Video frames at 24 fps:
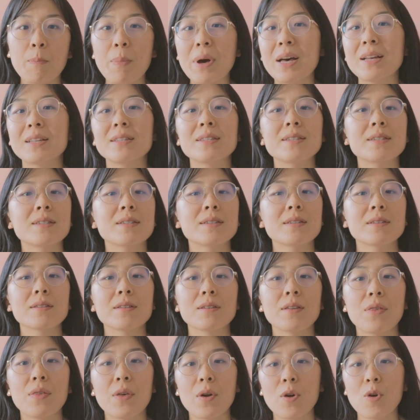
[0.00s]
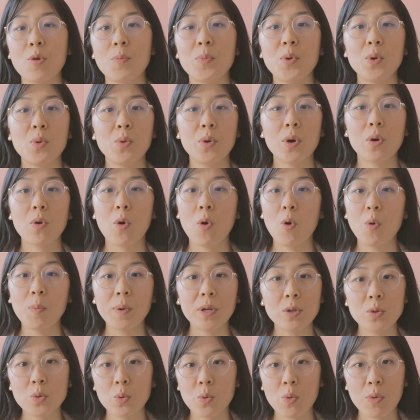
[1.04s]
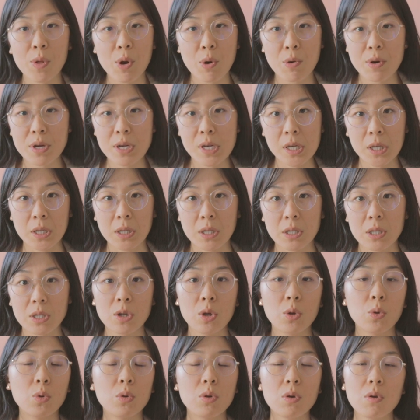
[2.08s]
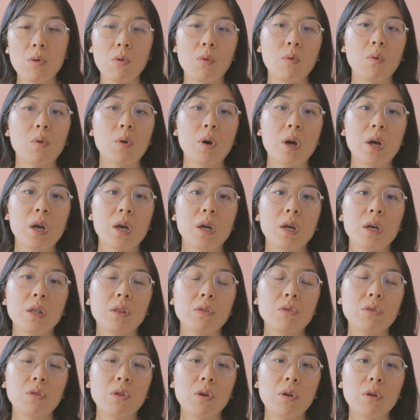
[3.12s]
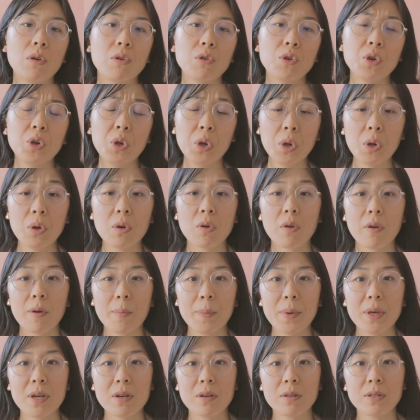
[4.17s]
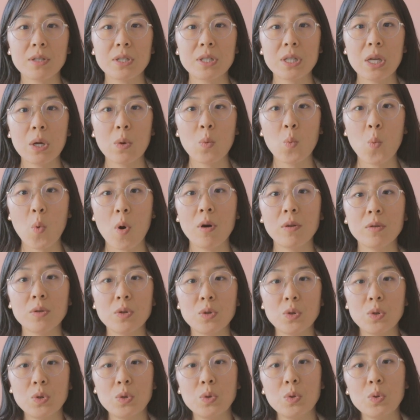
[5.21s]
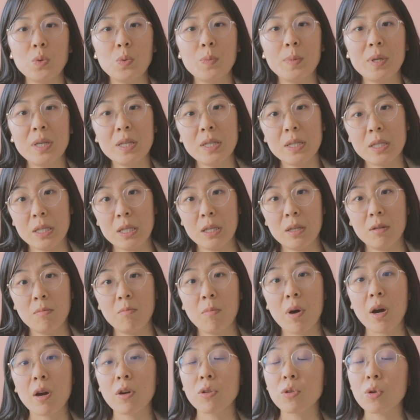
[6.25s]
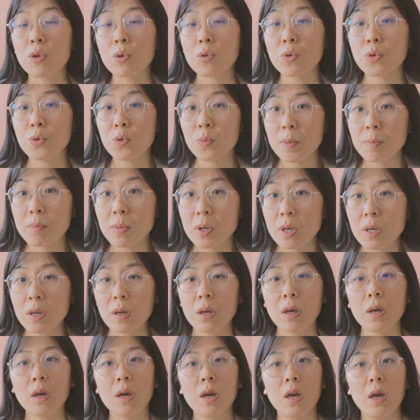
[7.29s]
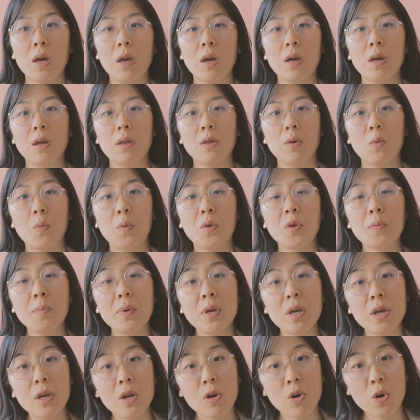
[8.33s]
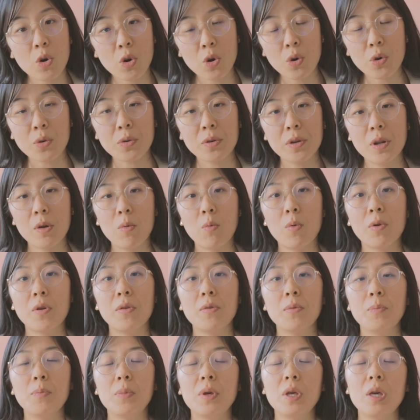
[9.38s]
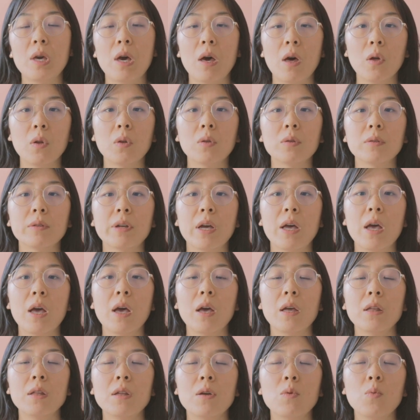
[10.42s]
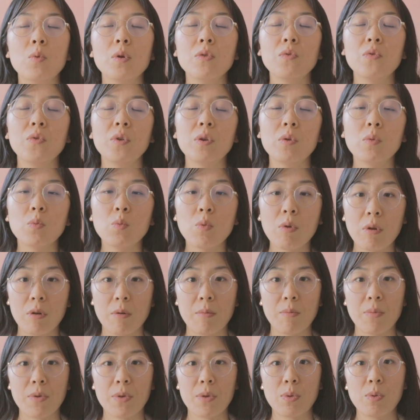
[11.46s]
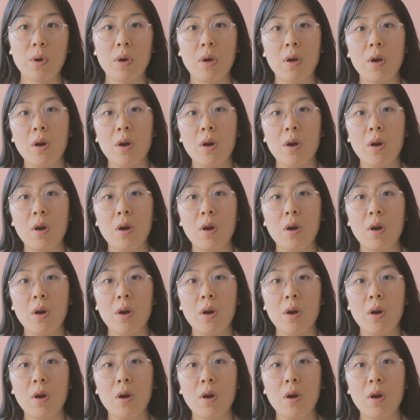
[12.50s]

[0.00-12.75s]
best therapeutic coping tool there is. No, they're here because they want to be seen by another human being. They want to be heard, they want to be held, and they want to feel warmth